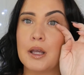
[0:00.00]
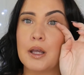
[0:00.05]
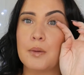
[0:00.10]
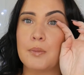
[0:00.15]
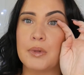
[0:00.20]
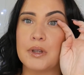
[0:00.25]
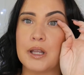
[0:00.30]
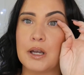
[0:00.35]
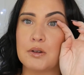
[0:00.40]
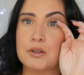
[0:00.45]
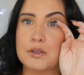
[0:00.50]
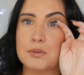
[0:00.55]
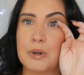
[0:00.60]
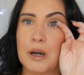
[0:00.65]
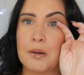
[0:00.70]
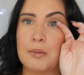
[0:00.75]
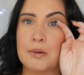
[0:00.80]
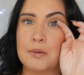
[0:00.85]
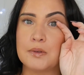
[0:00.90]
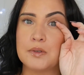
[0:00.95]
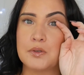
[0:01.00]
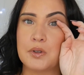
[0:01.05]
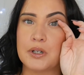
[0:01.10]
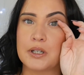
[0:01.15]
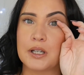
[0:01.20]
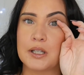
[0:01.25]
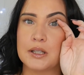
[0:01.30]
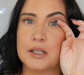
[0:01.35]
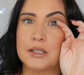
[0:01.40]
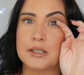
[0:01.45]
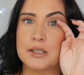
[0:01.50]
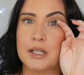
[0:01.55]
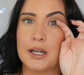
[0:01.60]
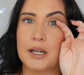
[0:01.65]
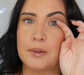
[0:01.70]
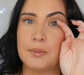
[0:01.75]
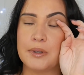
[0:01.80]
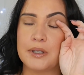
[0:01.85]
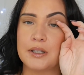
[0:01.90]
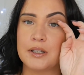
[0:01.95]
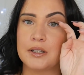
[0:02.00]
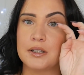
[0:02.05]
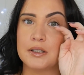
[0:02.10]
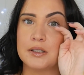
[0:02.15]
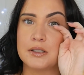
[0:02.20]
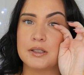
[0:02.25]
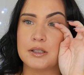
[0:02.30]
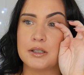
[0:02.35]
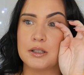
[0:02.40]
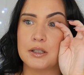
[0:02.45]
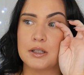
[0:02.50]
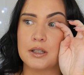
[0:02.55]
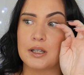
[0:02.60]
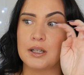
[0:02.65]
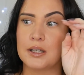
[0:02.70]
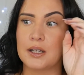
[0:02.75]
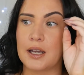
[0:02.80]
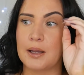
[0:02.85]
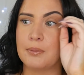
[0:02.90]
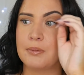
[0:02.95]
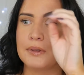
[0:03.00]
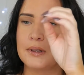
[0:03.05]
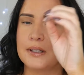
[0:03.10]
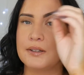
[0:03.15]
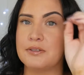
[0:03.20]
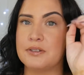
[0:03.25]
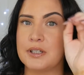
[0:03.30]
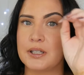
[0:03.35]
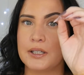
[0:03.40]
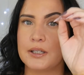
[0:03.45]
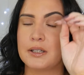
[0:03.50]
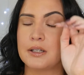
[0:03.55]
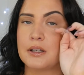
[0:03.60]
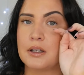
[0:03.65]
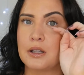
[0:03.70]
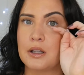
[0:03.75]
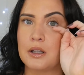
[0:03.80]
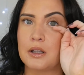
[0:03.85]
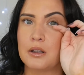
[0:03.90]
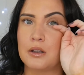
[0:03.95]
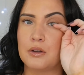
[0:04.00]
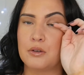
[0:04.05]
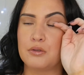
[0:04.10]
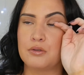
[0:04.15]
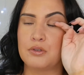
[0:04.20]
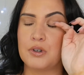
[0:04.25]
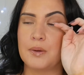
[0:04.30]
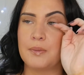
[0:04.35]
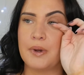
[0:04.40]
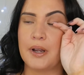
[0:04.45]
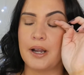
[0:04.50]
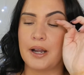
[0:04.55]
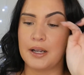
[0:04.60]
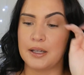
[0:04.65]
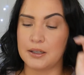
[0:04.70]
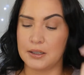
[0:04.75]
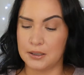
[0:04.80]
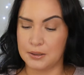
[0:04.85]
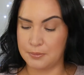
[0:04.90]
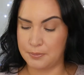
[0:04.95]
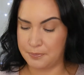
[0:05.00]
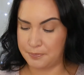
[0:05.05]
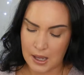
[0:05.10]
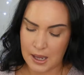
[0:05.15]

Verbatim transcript: But that was the problem I was running on this side because it kept lifting from my eyelid.